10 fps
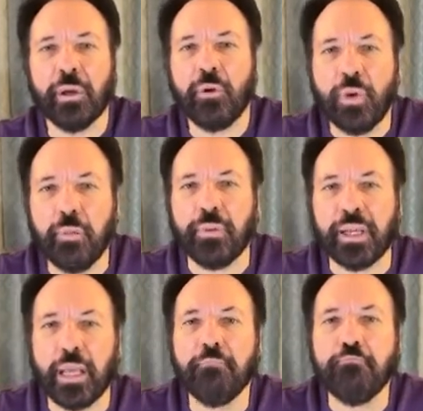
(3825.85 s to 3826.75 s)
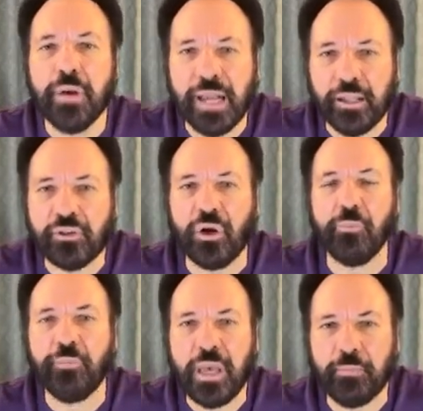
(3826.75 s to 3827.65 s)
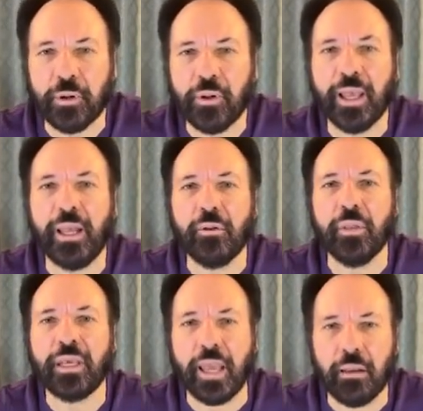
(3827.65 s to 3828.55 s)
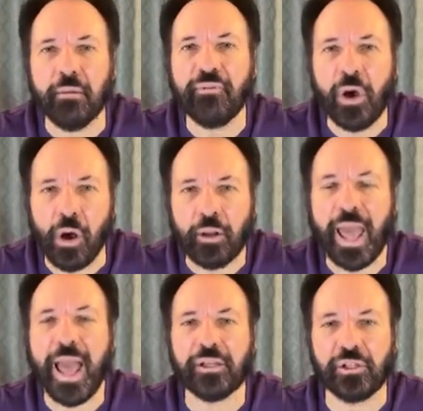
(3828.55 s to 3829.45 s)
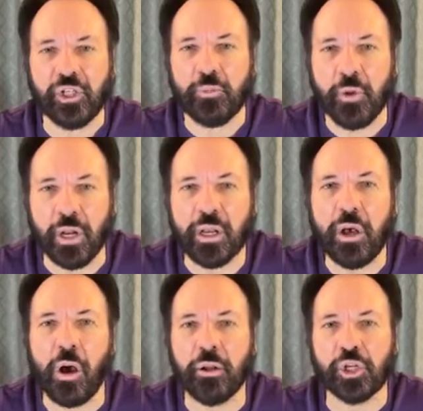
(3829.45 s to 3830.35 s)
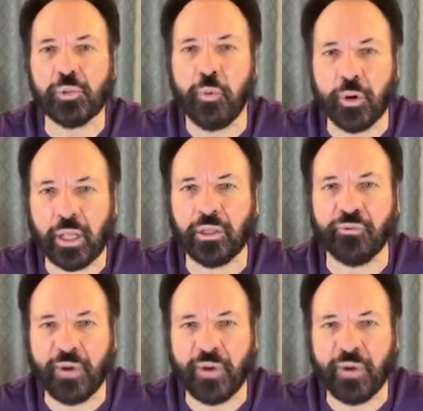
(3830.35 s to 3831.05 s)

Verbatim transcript: But we're bringing billions of people into the kingdom of God as the Spirit of God is poured out,